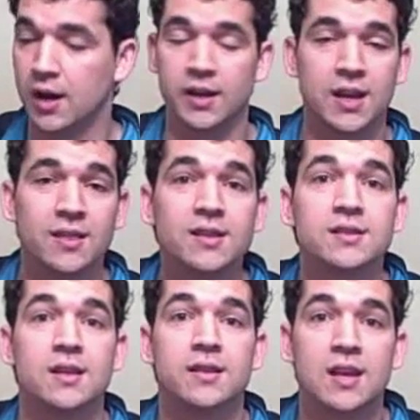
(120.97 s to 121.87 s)
Again,
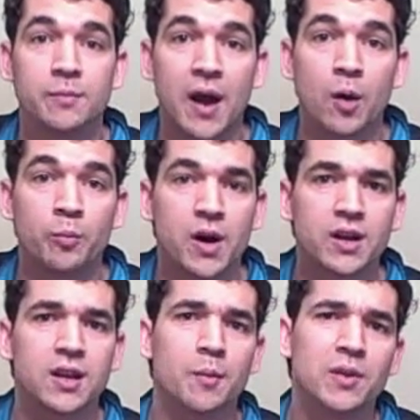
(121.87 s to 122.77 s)
this is a 10-pound
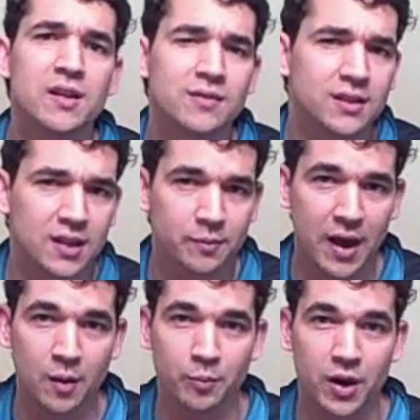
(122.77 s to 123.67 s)
bucket. I believe the
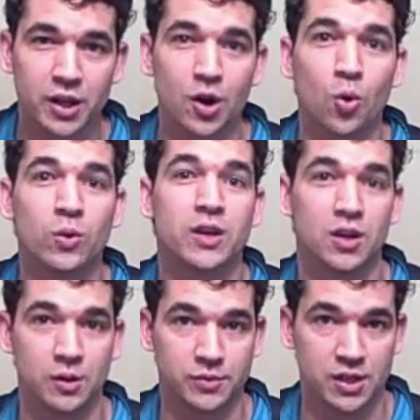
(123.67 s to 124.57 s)
10-pound bucket only
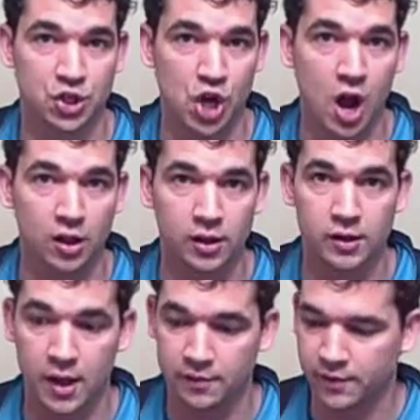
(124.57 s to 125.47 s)
comes in
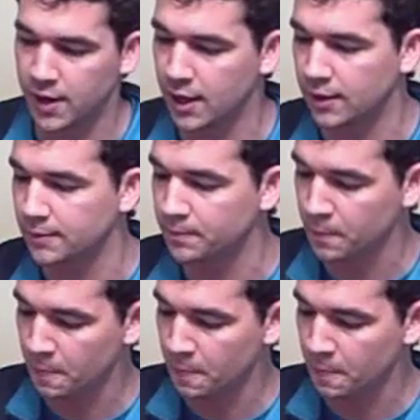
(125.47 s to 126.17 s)
chocolate and vanilla.